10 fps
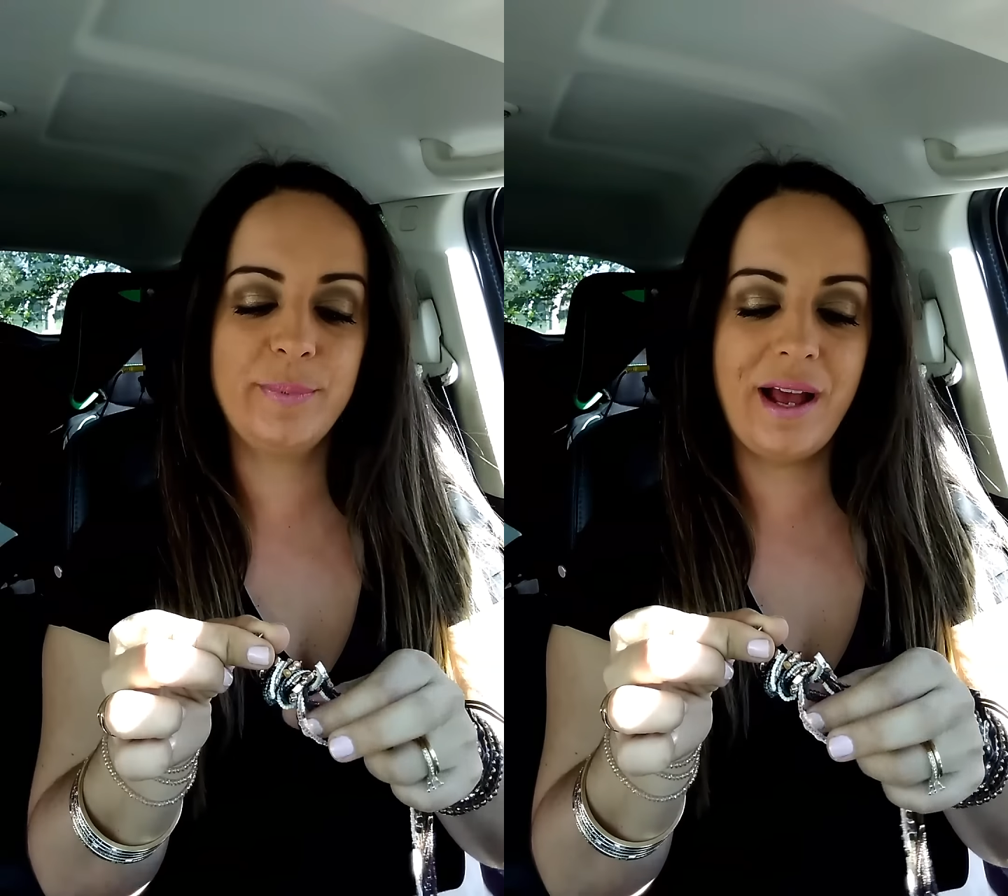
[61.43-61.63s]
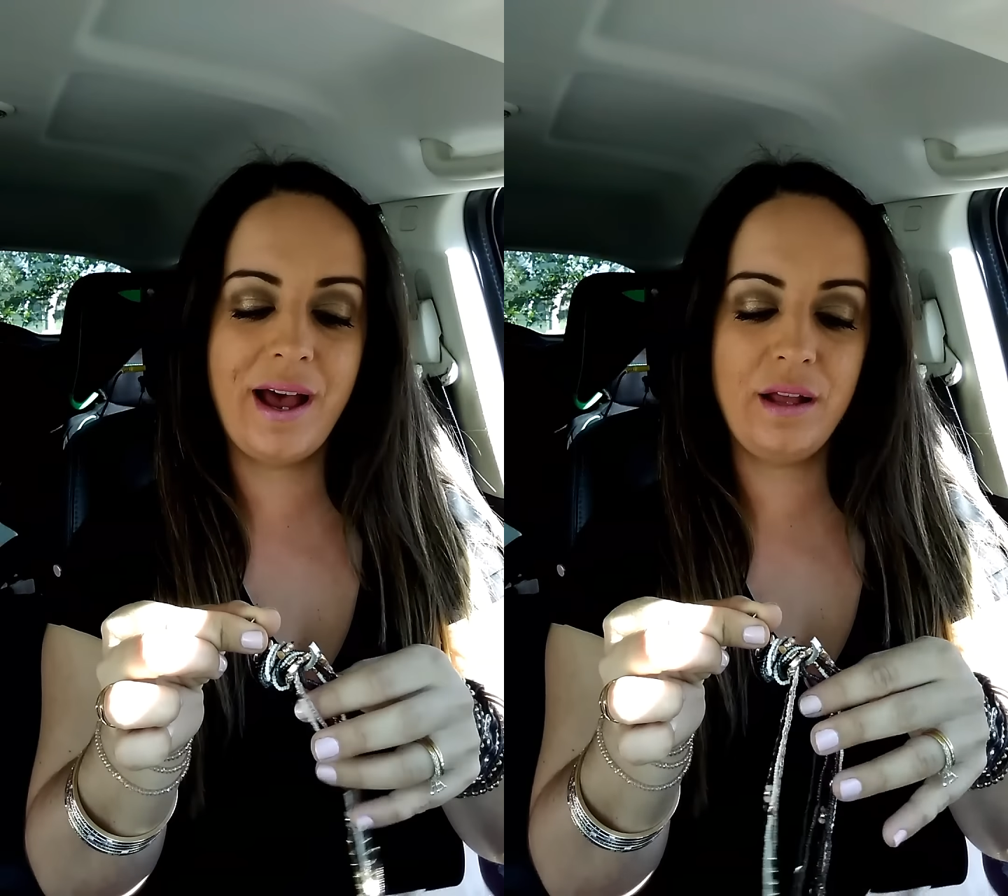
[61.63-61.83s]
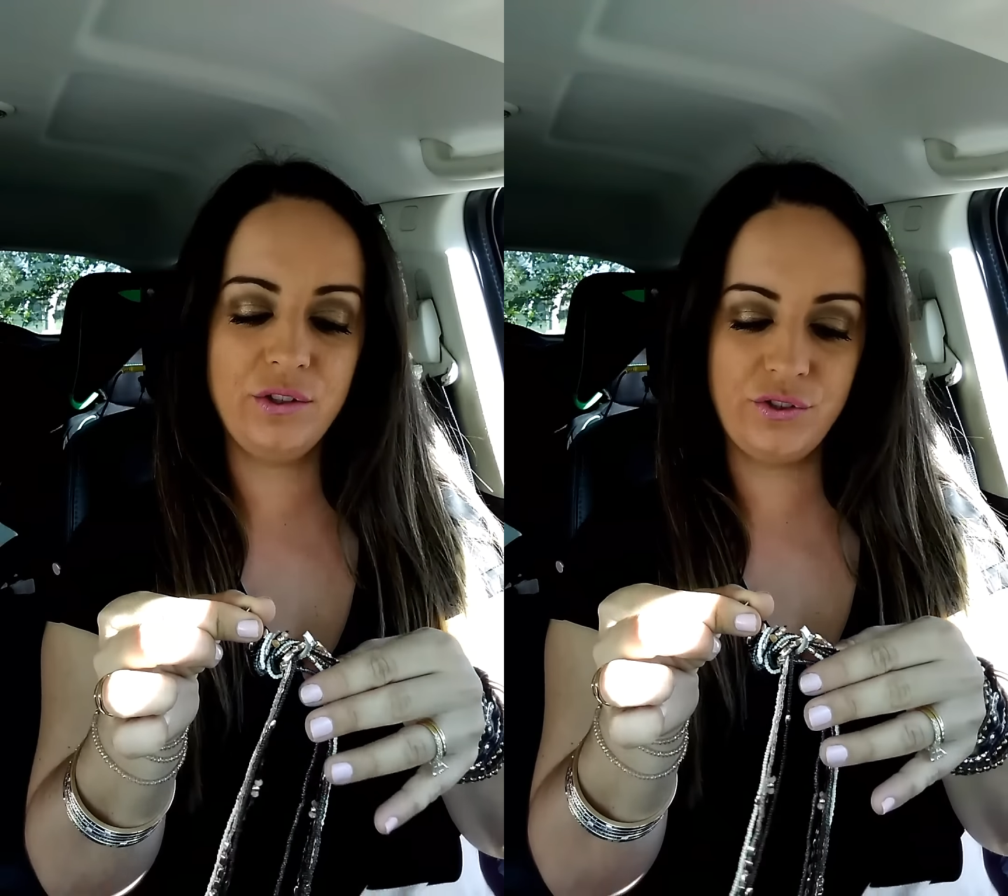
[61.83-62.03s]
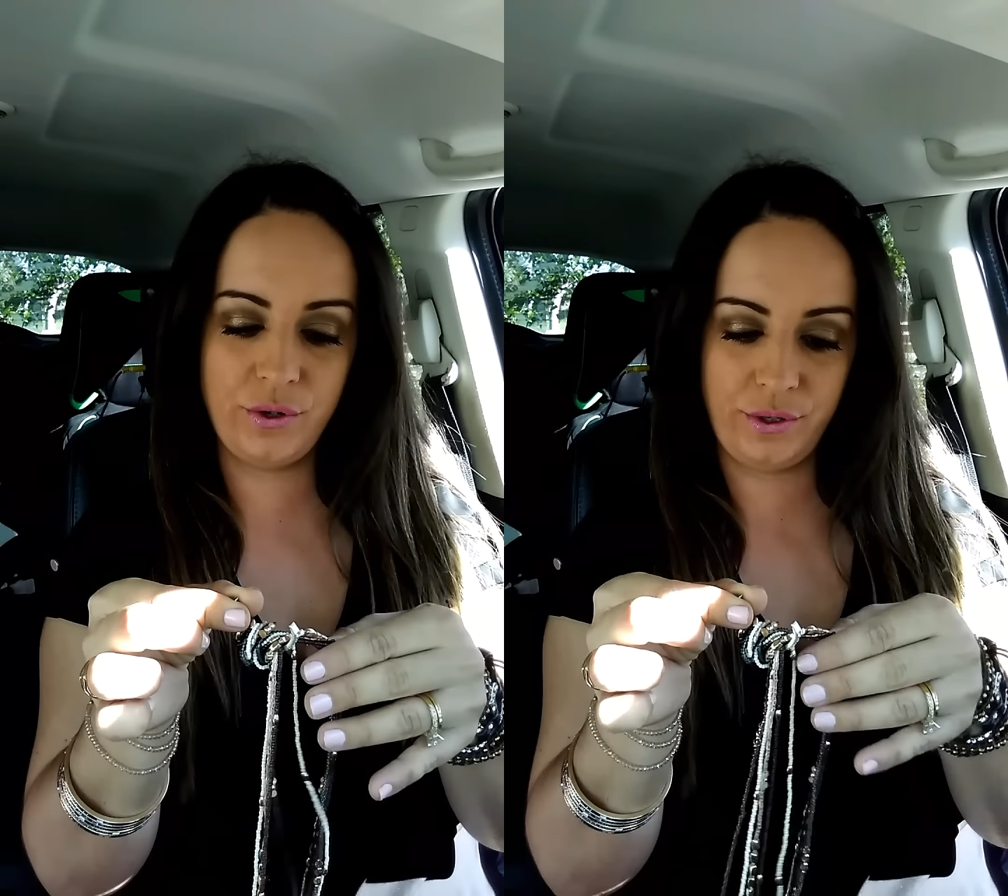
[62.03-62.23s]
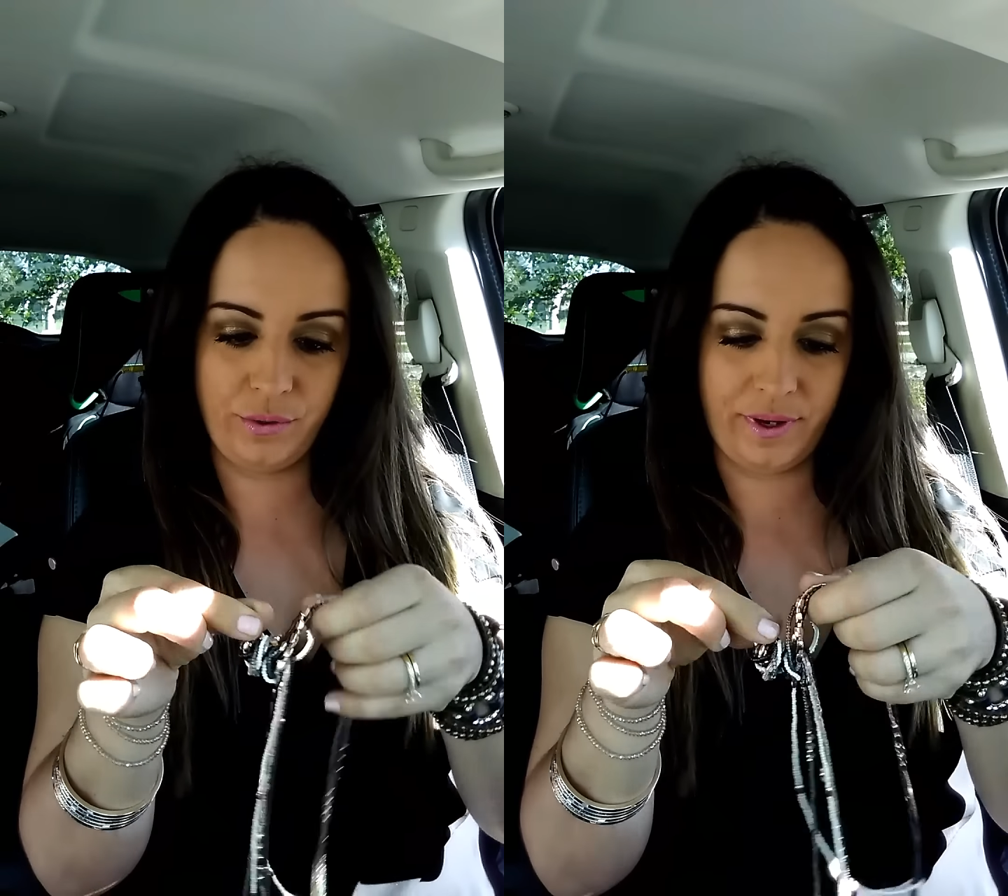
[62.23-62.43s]
But I'll
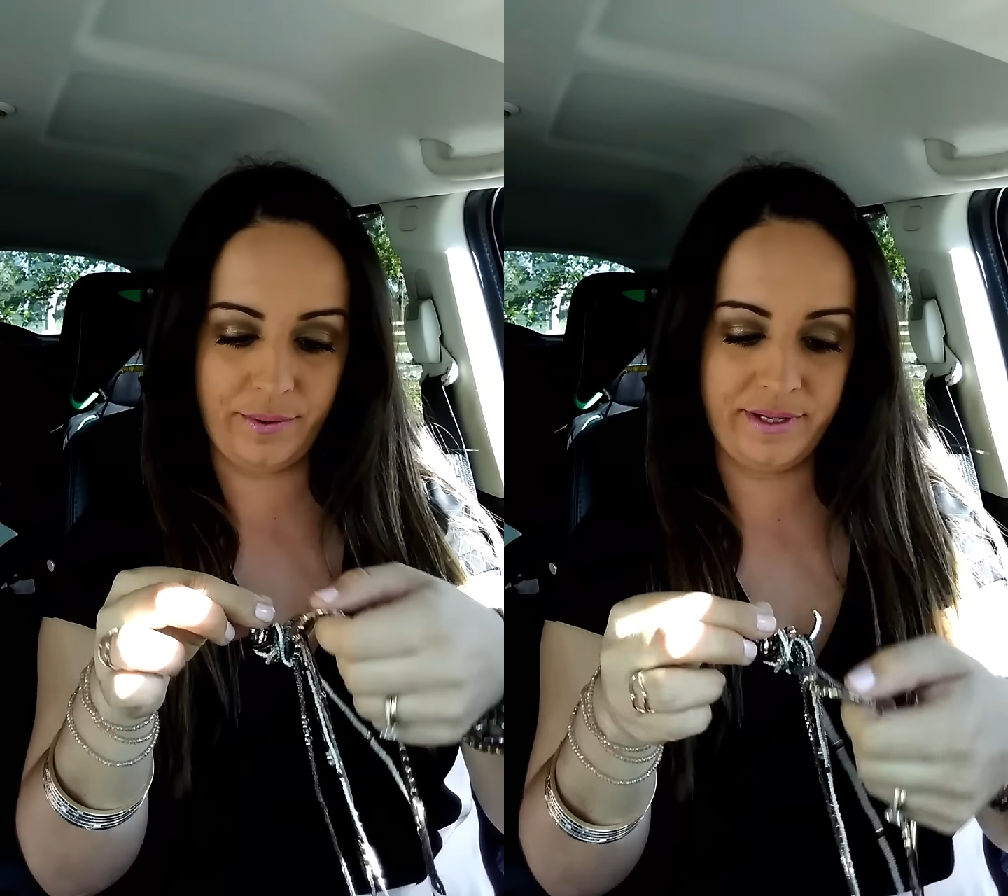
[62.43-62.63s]
show you how